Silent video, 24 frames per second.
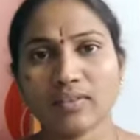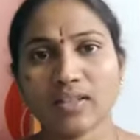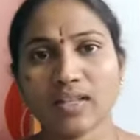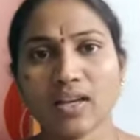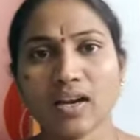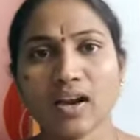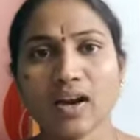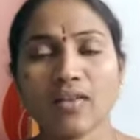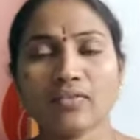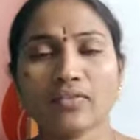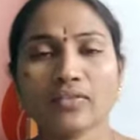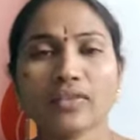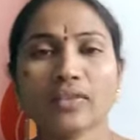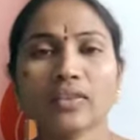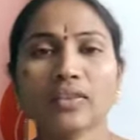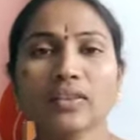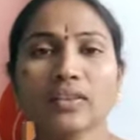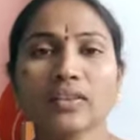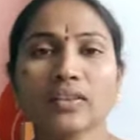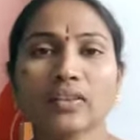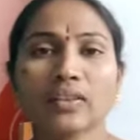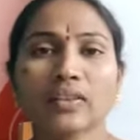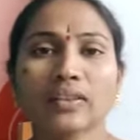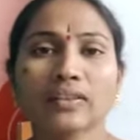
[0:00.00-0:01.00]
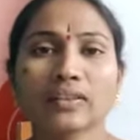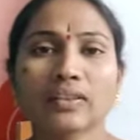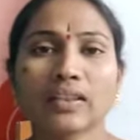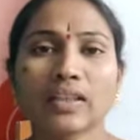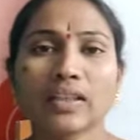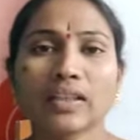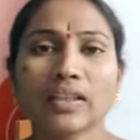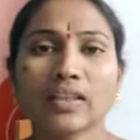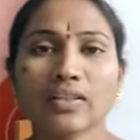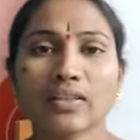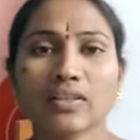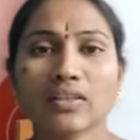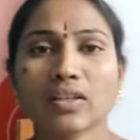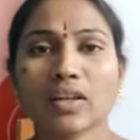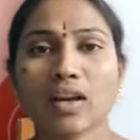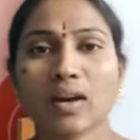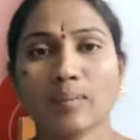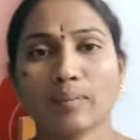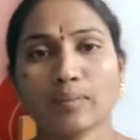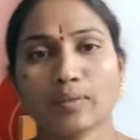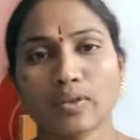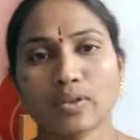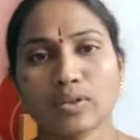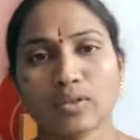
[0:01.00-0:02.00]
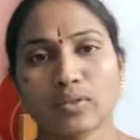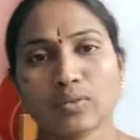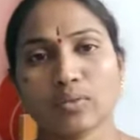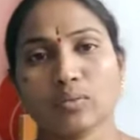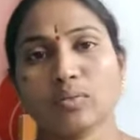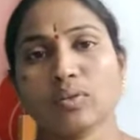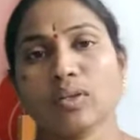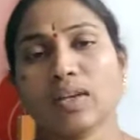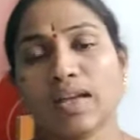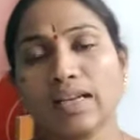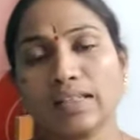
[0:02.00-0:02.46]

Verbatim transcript: then after three years you'll come to the school